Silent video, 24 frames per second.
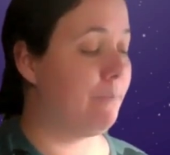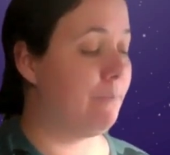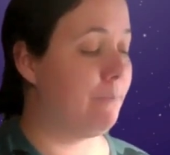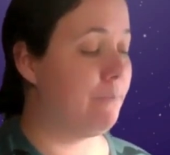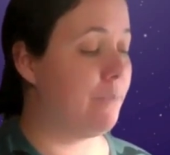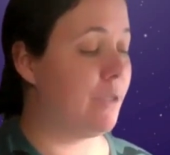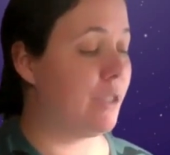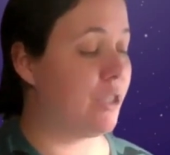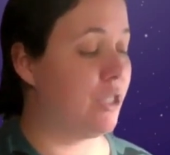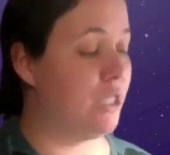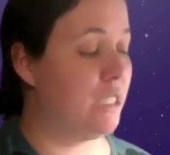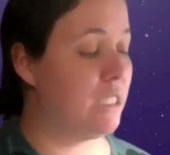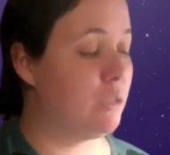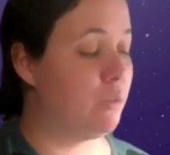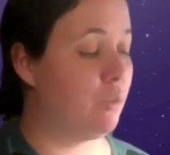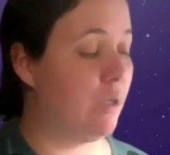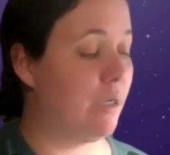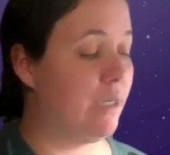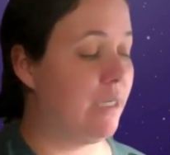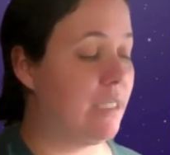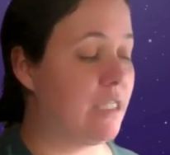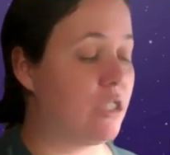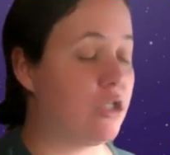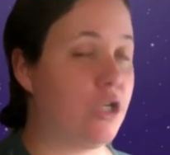But this
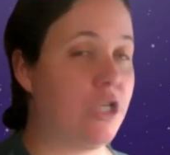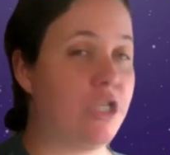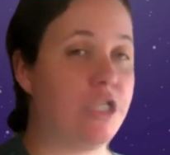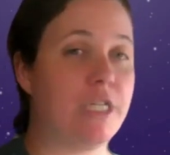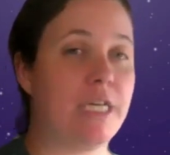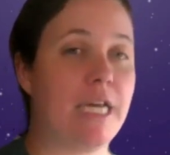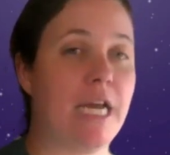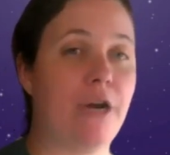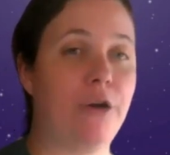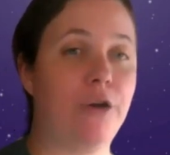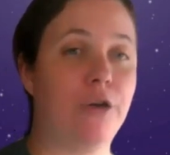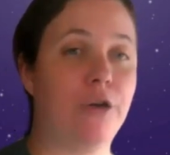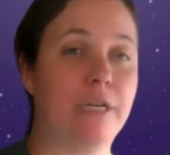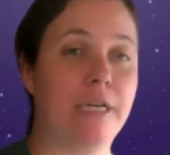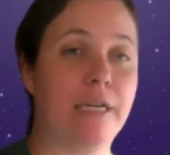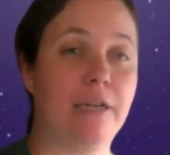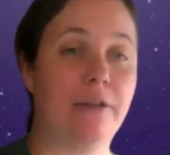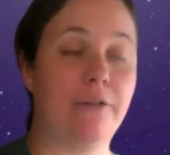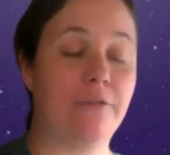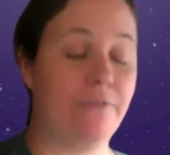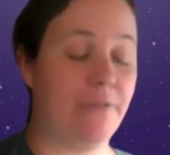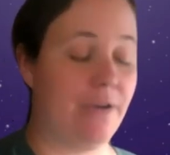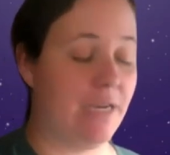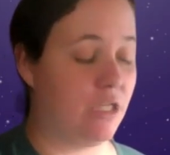one is going to carry on getting
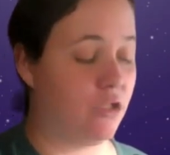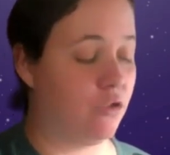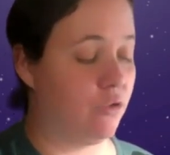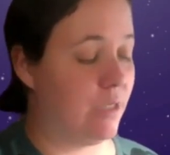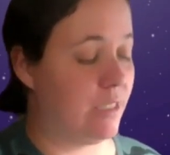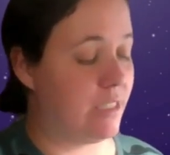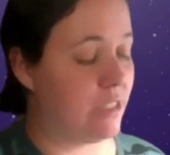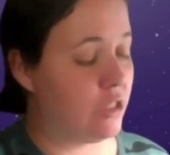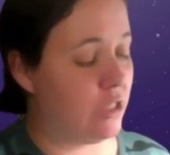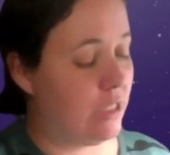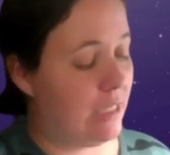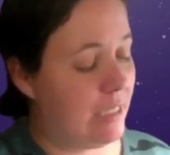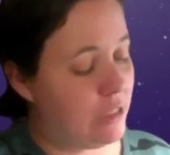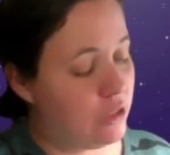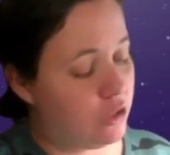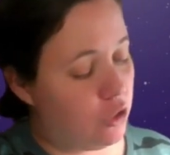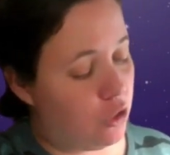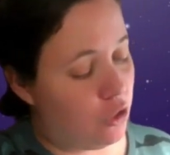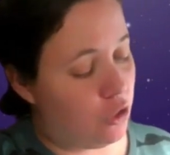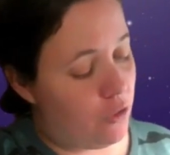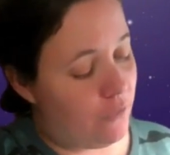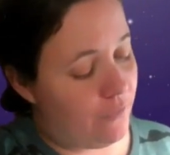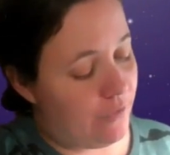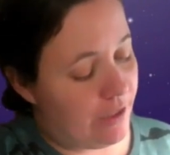factorized. So let's
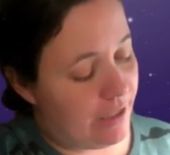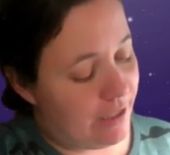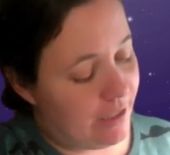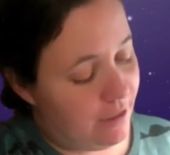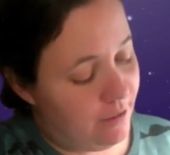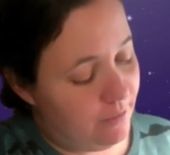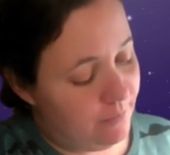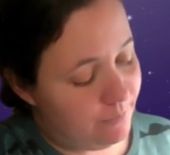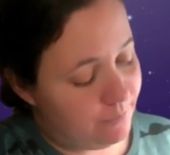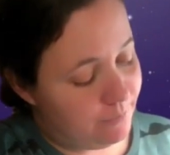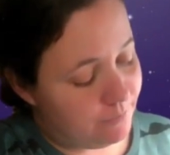go over here.